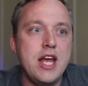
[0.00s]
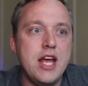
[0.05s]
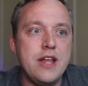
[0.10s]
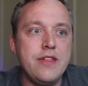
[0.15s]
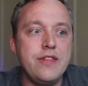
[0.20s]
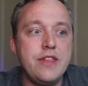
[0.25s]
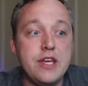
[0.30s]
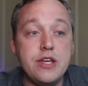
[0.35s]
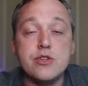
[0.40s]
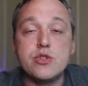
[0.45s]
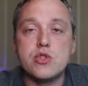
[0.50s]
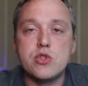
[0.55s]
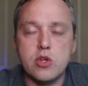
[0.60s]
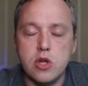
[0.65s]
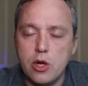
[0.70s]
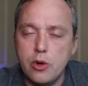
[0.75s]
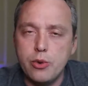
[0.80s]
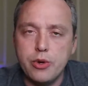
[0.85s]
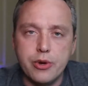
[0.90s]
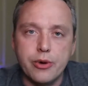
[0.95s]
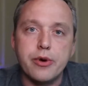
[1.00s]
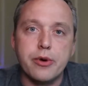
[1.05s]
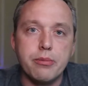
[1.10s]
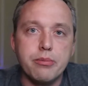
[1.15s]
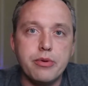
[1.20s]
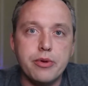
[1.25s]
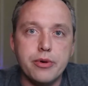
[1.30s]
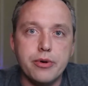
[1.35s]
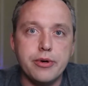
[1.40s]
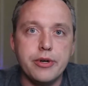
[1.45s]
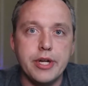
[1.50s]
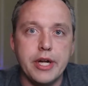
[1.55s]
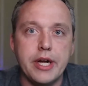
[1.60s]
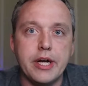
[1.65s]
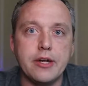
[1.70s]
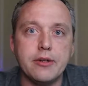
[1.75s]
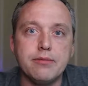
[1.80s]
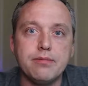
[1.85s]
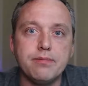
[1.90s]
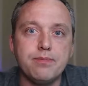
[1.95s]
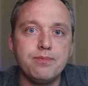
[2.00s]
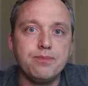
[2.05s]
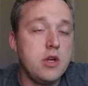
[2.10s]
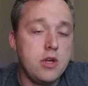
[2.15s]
and these slow your computer down.